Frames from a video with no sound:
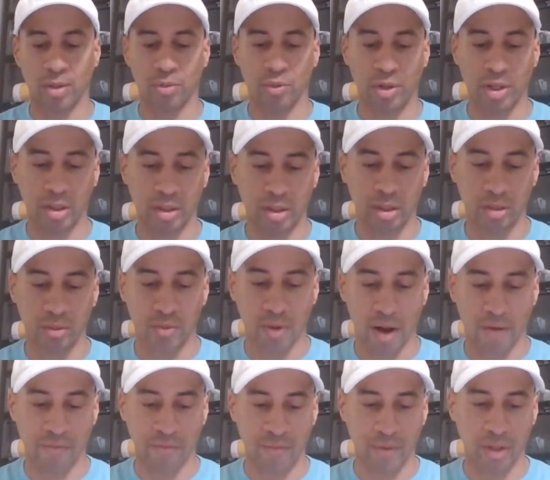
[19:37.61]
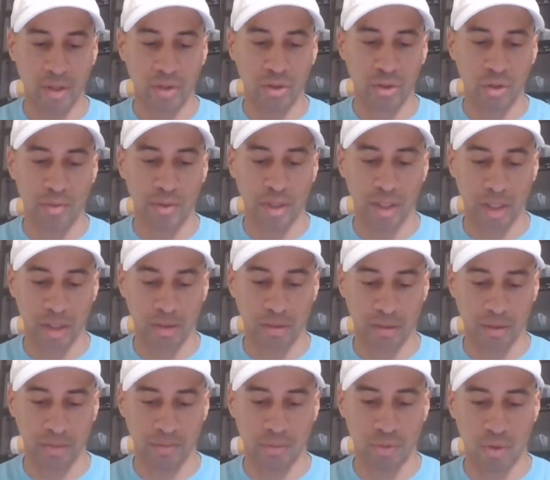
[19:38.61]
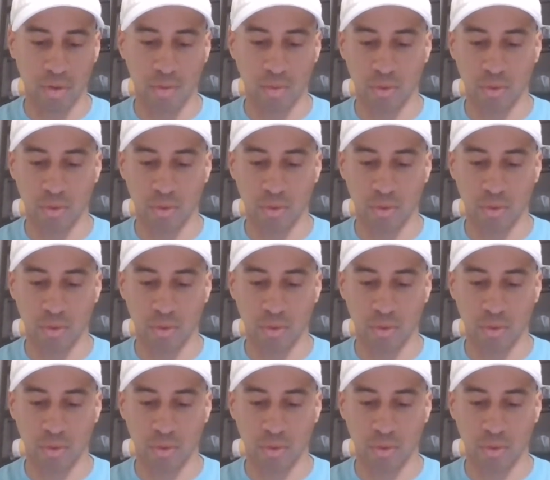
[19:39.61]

I'm gonna enter in the raffle, man. You told me to enter it, bro.